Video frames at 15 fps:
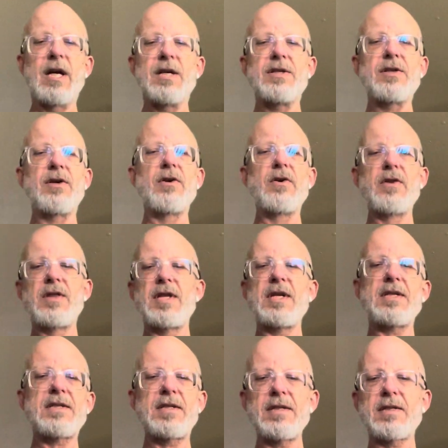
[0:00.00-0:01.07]
So
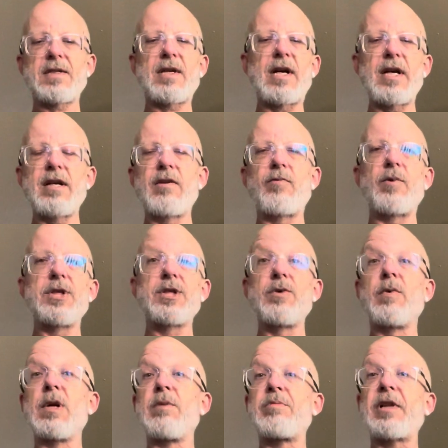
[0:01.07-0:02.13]
this is kind of what you
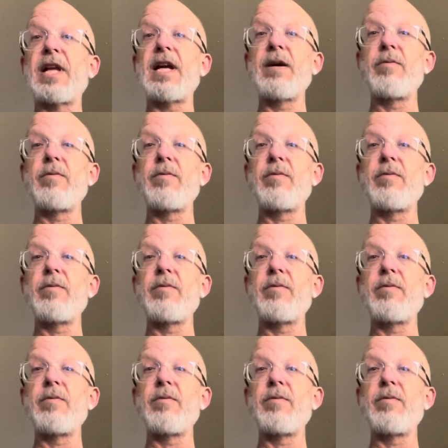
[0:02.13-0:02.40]
want to play